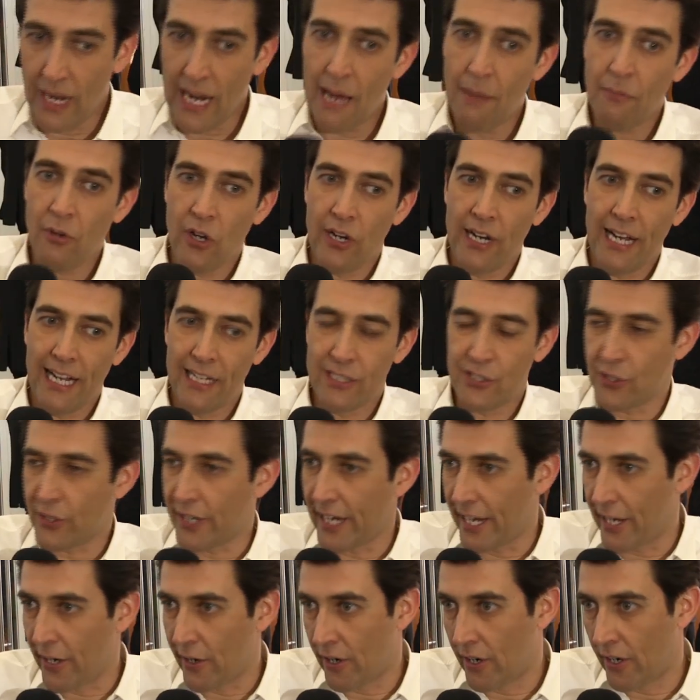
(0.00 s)
well, I'm going to
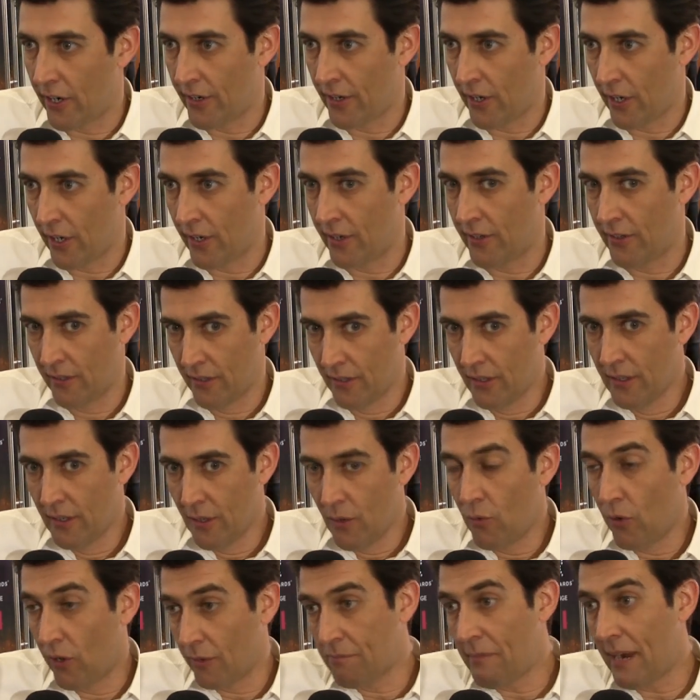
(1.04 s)
educate her on
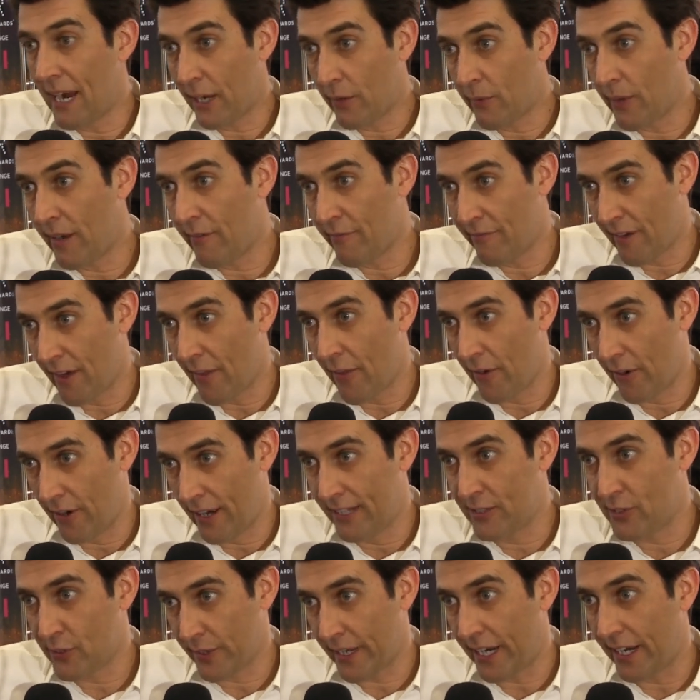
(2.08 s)
what my grandfather
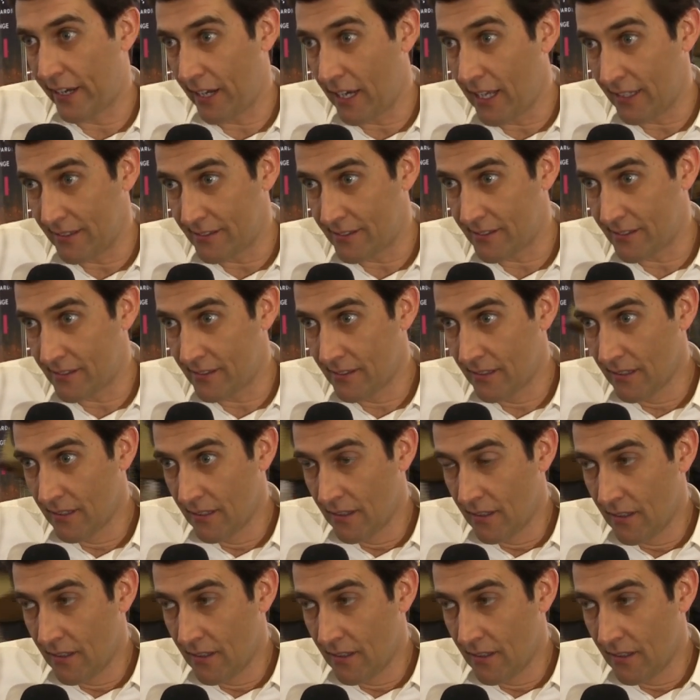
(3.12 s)
educated us,